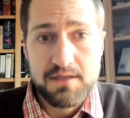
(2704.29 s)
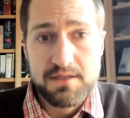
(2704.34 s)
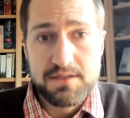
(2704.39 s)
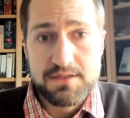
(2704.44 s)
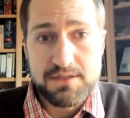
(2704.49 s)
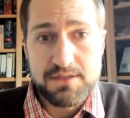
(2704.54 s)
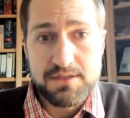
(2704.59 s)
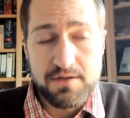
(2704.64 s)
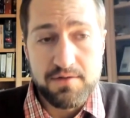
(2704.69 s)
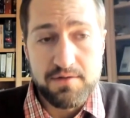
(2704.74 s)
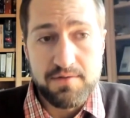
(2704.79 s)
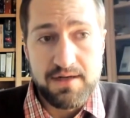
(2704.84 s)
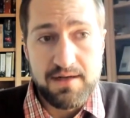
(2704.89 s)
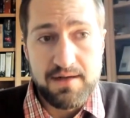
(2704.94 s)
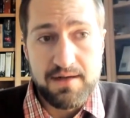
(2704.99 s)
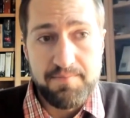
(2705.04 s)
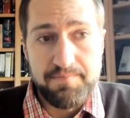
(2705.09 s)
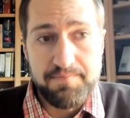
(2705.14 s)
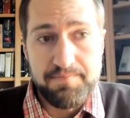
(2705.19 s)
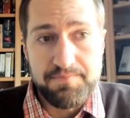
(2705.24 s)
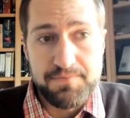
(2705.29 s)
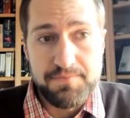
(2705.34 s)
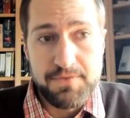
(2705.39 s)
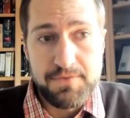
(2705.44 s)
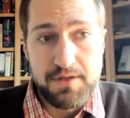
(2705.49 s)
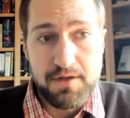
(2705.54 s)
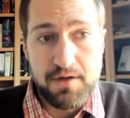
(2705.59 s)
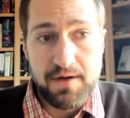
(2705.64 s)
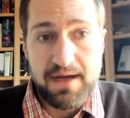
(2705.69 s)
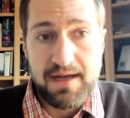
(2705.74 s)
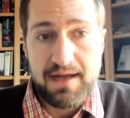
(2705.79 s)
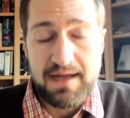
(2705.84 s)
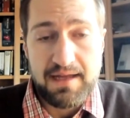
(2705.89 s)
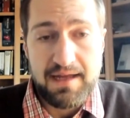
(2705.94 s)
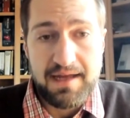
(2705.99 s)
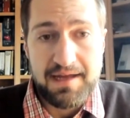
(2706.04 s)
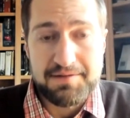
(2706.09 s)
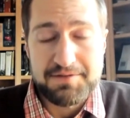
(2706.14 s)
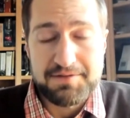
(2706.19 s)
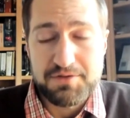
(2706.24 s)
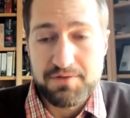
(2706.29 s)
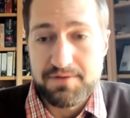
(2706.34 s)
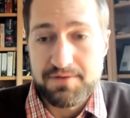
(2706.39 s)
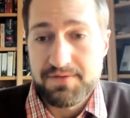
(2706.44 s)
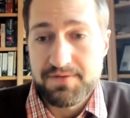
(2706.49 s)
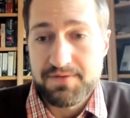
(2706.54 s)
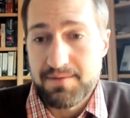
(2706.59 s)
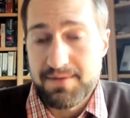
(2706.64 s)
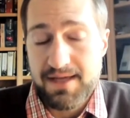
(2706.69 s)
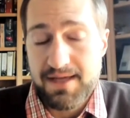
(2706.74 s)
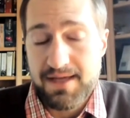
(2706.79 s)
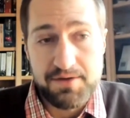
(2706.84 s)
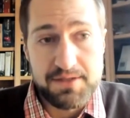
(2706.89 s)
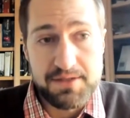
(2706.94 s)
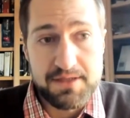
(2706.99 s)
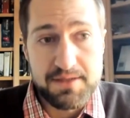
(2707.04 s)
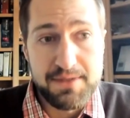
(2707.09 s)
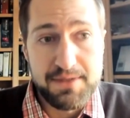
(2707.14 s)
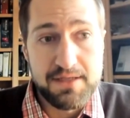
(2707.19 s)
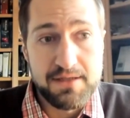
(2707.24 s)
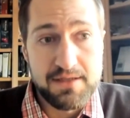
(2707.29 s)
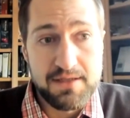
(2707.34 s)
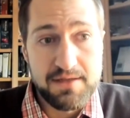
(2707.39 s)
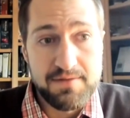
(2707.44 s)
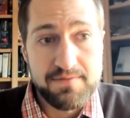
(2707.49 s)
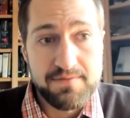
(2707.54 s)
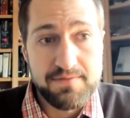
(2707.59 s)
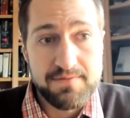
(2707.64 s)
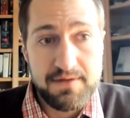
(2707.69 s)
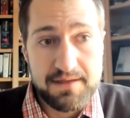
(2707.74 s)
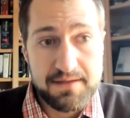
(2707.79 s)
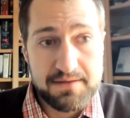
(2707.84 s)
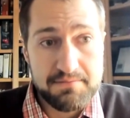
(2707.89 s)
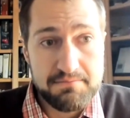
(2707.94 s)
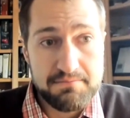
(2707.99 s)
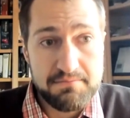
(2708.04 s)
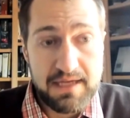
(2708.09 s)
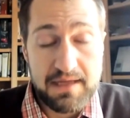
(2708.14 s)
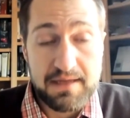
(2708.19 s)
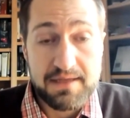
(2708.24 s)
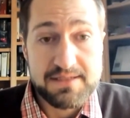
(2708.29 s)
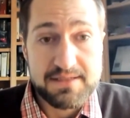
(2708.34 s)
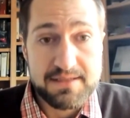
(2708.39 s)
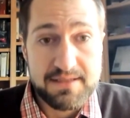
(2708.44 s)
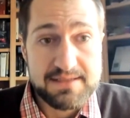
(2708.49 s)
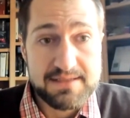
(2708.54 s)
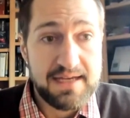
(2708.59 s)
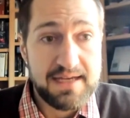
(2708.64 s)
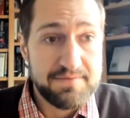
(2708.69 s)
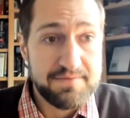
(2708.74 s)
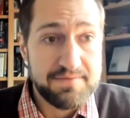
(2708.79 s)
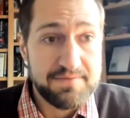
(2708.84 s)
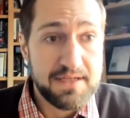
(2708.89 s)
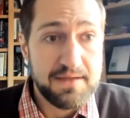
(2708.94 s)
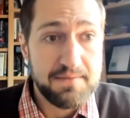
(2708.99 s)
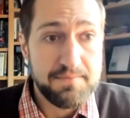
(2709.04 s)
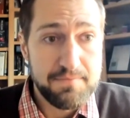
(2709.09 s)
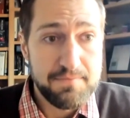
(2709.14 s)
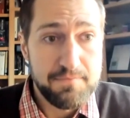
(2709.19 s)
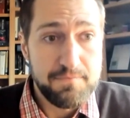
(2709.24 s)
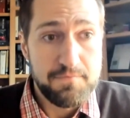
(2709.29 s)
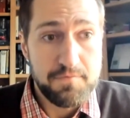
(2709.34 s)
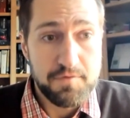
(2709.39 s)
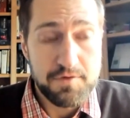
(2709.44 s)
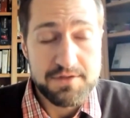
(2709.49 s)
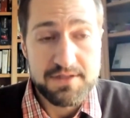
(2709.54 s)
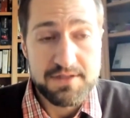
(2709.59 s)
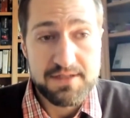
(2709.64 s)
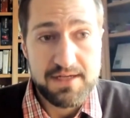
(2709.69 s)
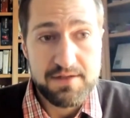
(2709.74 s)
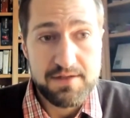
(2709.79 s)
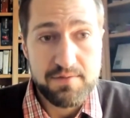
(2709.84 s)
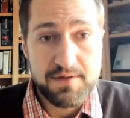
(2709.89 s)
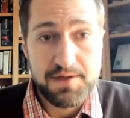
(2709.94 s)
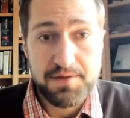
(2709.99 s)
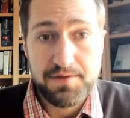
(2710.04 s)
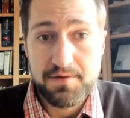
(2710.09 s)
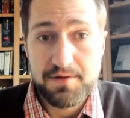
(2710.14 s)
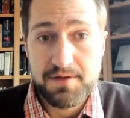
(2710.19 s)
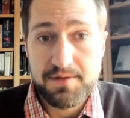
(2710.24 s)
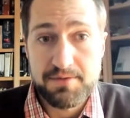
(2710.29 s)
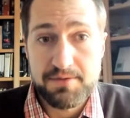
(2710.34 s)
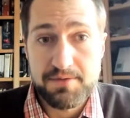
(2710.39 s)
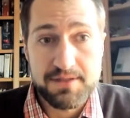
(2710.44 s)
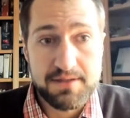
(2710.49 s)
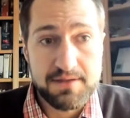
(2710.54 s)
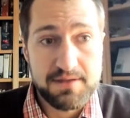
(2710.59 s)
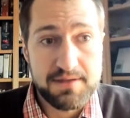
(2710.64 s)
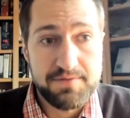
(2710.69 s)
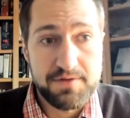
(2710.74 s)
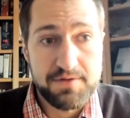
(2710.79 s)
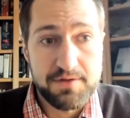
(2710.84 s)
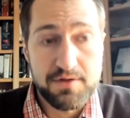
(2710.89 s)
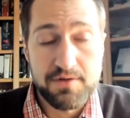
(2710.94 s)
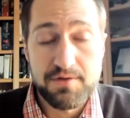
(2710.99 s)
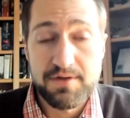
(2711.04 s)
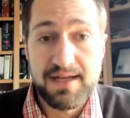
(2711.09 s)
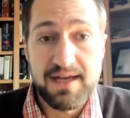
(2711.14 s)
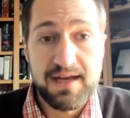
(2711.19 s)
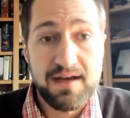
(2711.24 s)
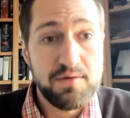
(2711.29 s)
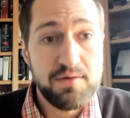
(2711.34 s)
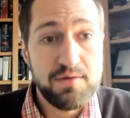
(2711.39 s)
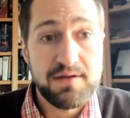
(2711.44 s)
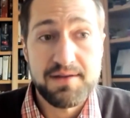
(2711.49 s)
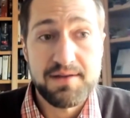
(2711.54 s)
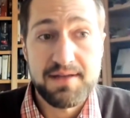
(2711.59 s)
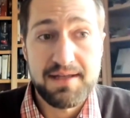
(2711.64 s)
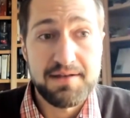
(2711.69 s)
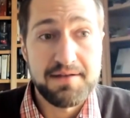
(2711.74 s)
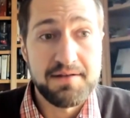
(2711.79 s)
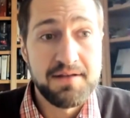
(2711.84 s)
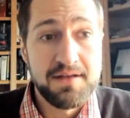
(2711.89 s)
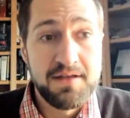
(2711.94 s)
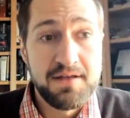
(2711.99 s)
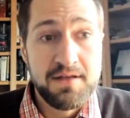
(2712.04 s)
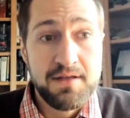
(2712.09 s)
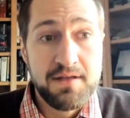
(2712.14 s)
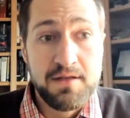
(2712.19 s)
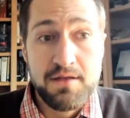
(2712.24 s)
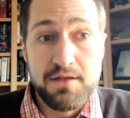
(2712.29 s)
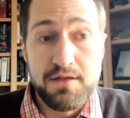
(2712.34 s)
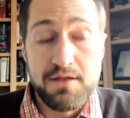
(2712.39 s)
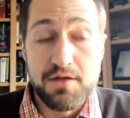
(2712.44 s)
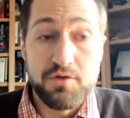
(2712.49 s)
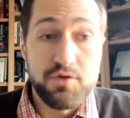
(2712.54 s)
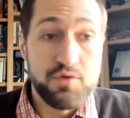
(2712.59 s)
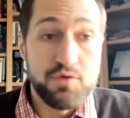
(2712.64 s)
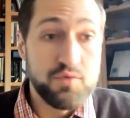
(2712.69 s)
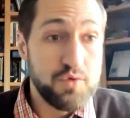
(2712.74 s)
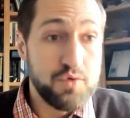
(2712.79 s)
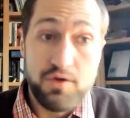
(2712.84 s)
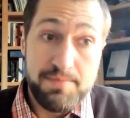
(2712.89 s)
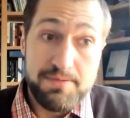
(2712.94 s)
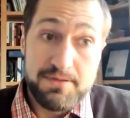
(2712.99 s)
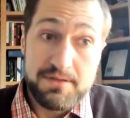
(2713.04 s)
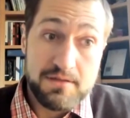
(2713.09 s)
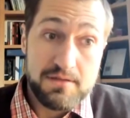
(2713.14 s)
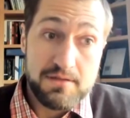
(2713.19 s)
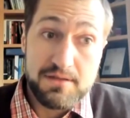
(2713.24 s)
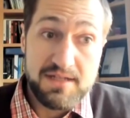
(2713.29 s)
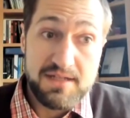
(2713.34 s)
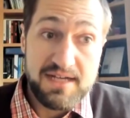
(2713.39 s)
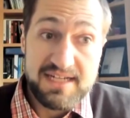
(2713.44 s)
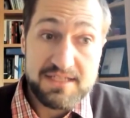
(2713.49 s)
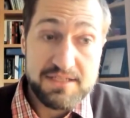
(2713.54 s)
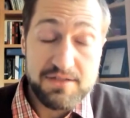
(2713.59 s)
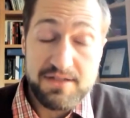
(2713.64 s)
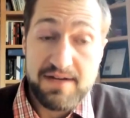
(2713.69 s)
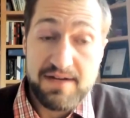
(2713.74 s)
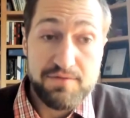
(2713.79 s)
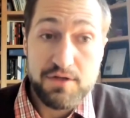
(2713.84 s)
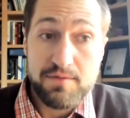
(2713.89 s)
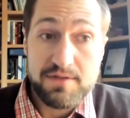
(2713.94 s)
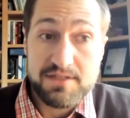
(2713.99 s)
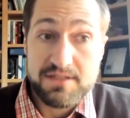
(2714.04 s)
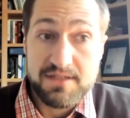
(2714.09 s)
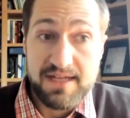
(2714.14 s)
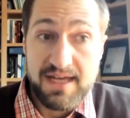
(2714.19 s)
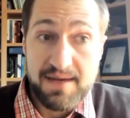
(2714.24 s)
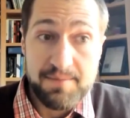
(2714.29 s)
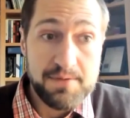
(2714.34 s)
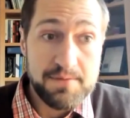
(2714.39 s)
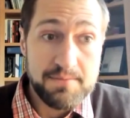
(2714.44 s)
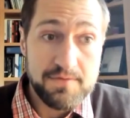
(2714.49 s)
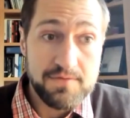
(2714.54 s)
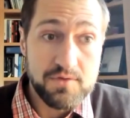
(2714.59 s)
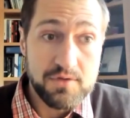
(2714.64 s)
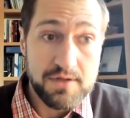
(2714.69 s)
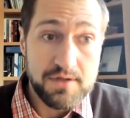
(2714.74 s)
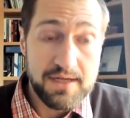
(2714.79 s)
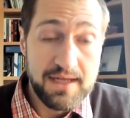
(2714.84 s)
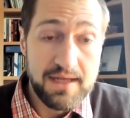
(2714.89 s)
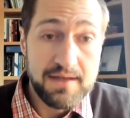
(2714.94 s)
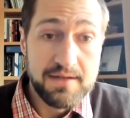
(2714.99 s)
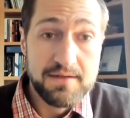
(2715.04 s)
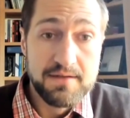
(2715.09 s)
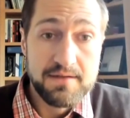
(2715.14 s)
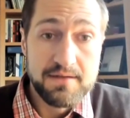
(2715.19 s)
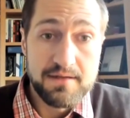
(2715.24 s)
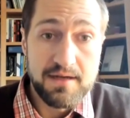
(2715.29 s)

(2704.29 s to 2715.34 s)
So I sort of come down in the middle of like, yeah, let's have some force design 2030, particularly if you're in Okinawa, and then you roll the political dice. You never know what's going to happen beforehand.